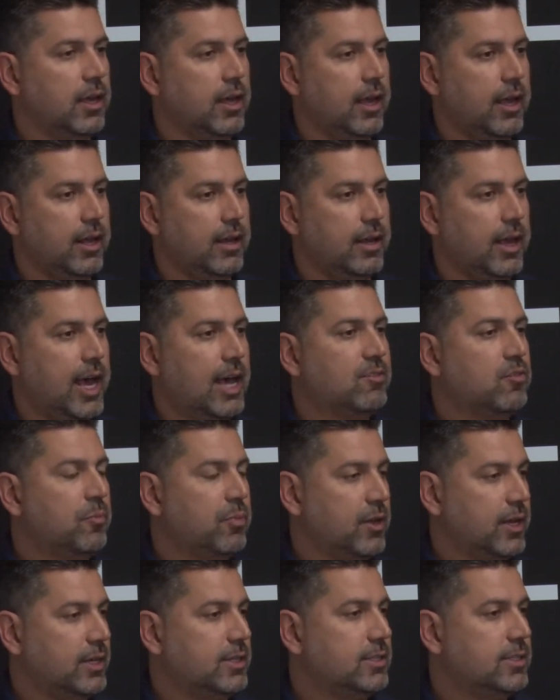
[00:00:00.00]
and they have a
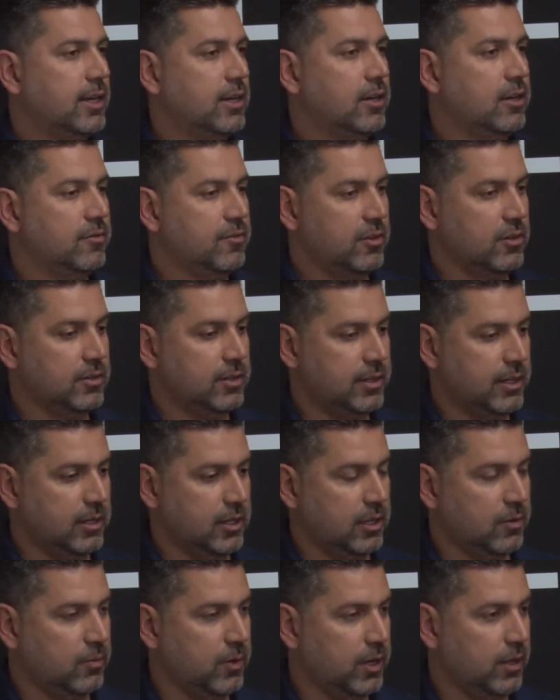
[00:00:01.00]
place there if you're
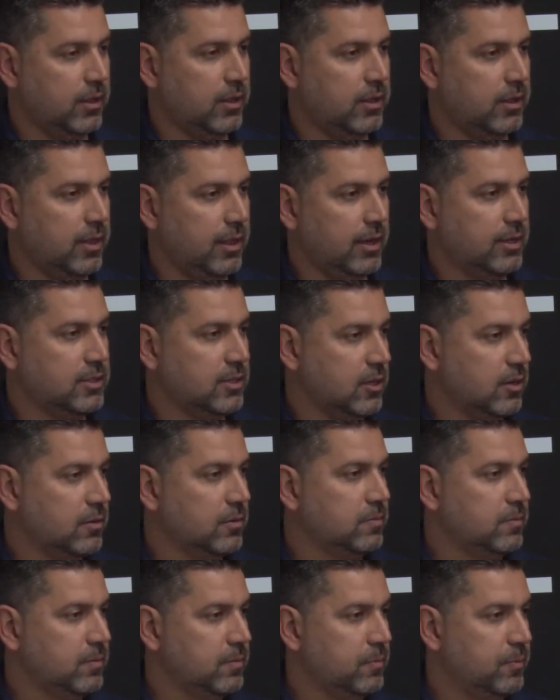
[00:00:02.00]
dealing with things that
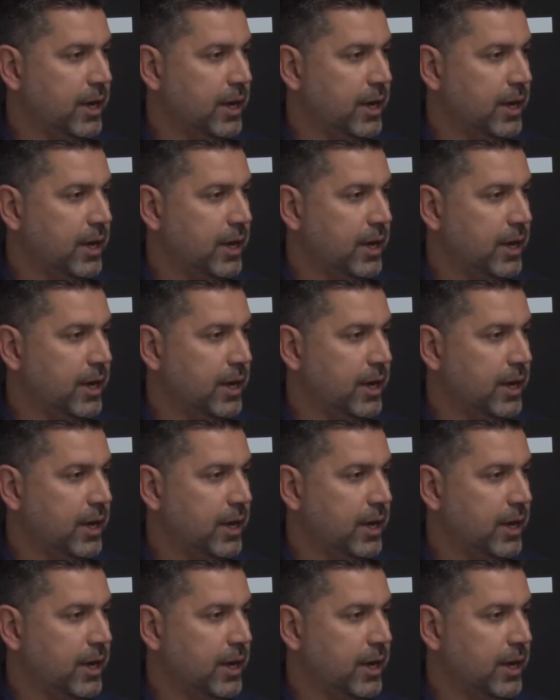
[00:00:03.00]
are